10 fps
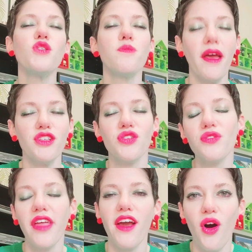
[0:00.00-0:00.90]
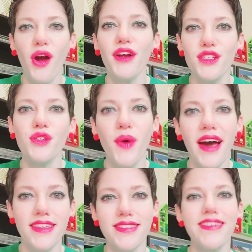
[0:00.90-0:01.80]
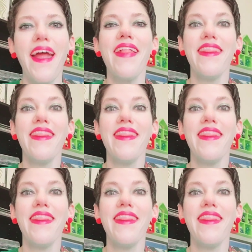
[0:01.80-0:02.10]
special they are to us.